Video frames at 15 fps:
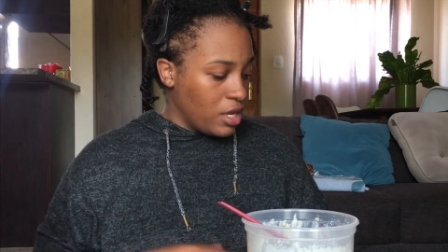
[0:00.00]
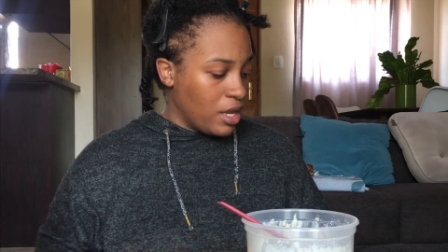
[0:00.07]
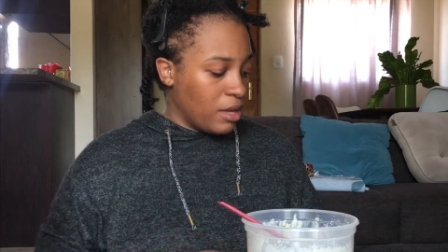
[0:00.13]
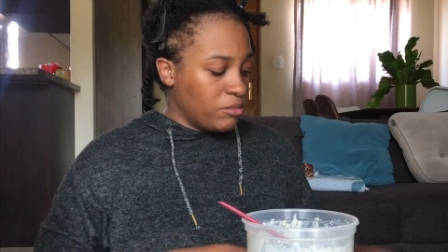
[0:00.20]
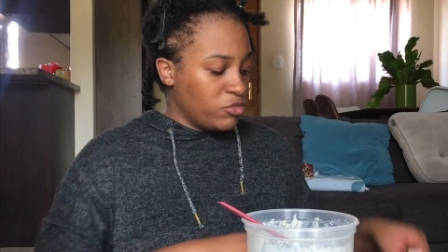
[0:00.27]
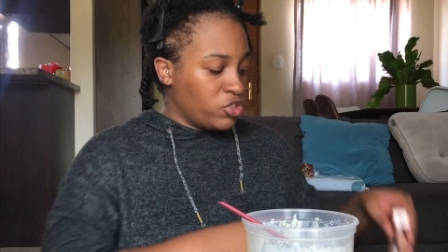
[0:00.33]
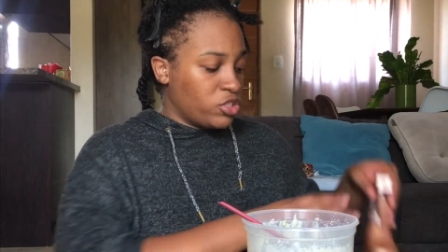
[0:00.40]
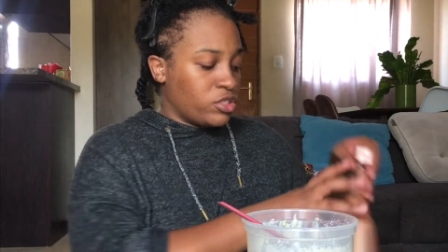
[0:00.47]

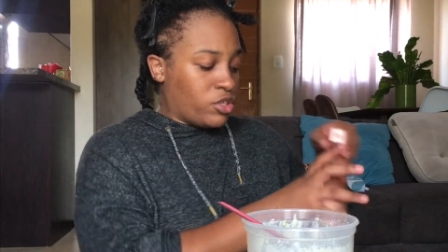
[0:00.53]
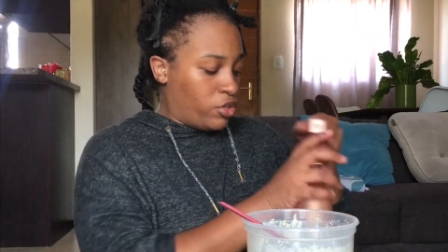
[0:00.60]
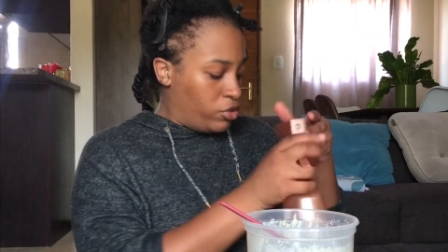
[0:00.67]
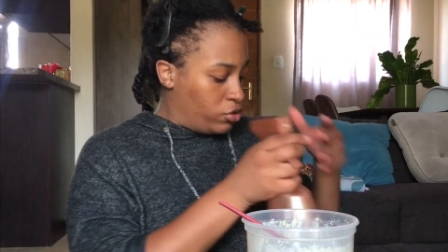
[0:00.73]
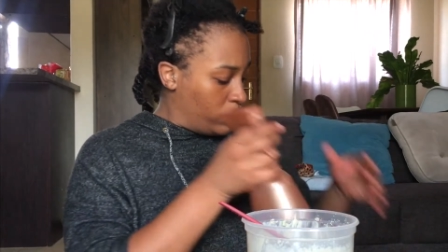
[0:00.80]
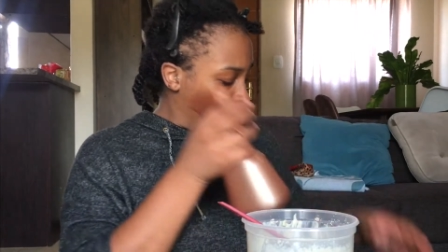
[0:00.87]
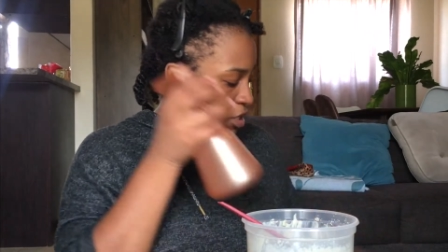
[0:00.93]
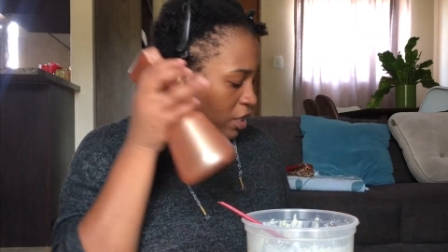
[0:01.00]
I'm just going
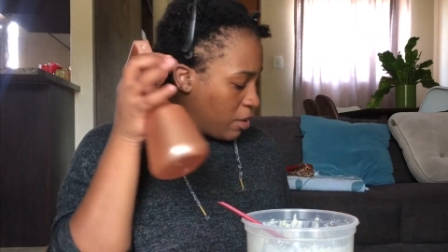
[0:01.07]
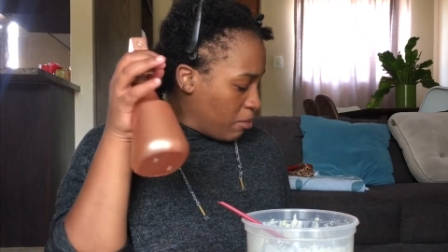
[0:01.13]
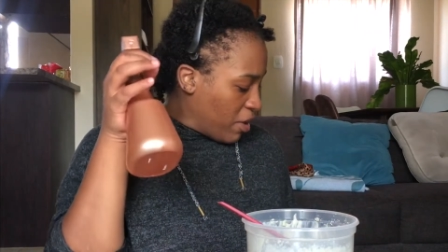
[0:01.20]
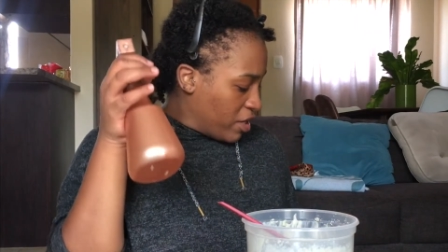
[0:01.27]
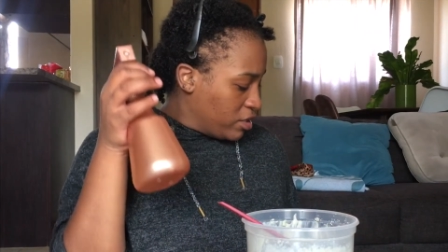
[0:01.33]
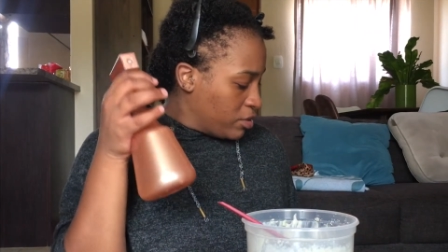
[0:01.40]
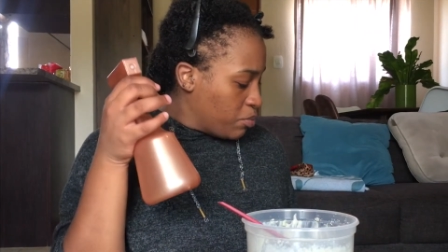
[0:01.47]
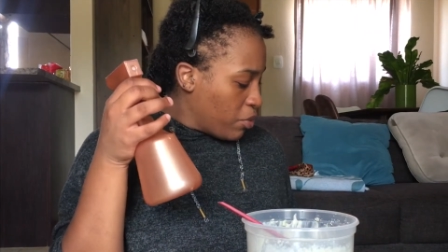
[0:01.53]
to take
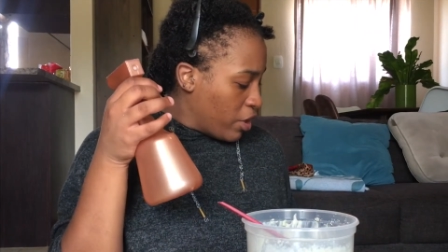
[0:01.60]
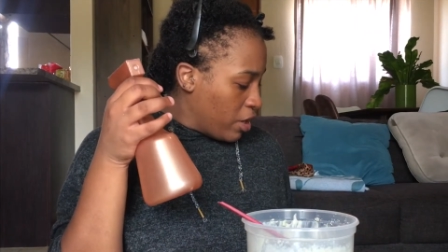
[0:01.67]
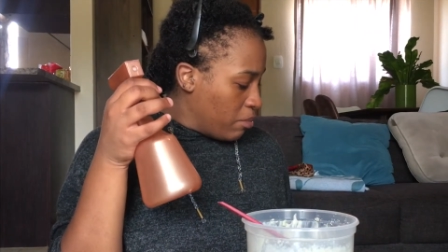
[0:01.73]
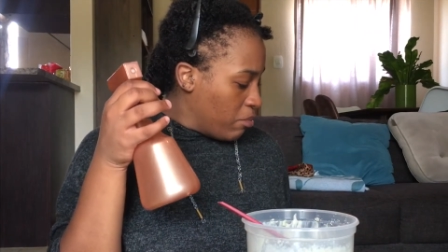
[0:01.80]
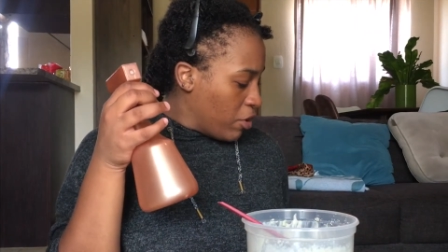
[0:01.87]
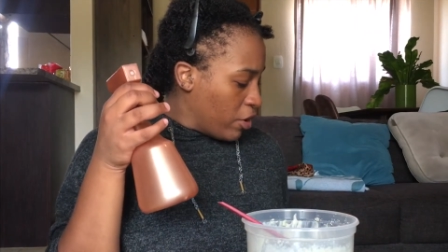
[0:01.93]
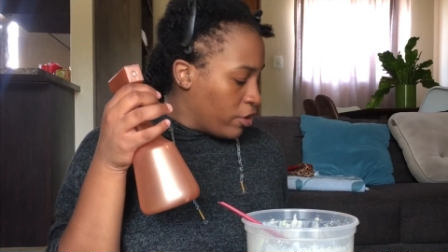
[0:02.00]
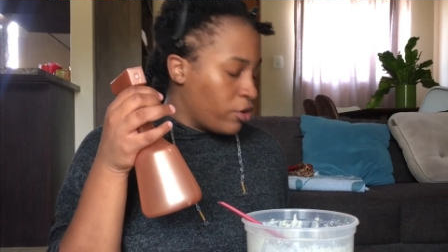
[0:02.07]
my spray
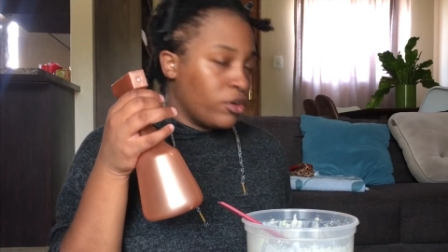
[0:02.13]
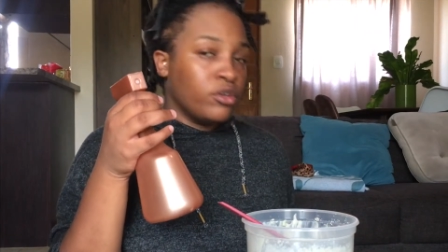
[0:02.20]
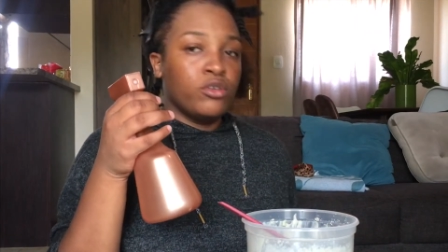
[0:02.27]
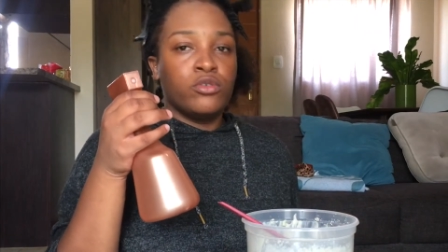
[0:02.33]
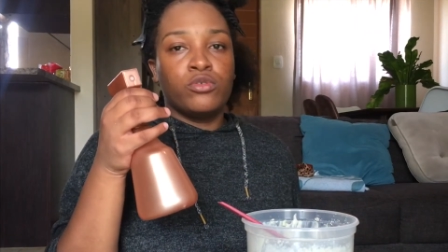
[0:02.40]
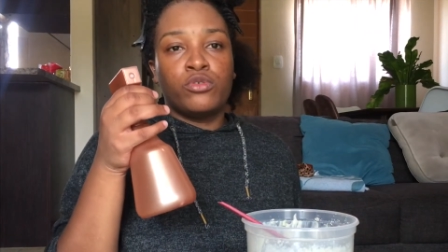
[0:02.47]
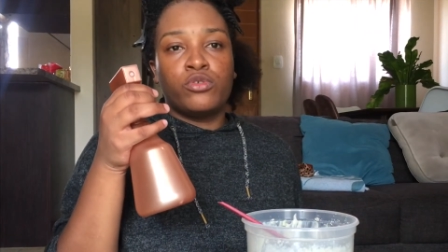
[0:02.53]
bottle